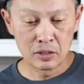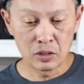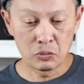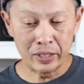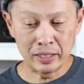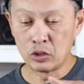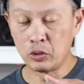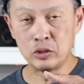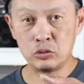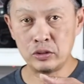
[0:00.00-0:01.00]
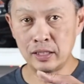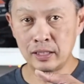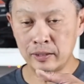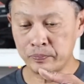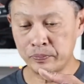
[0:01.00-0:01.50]
wind going through
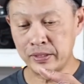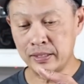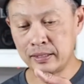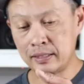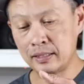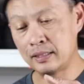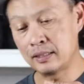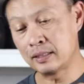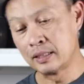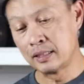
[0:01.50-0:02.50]
the, the,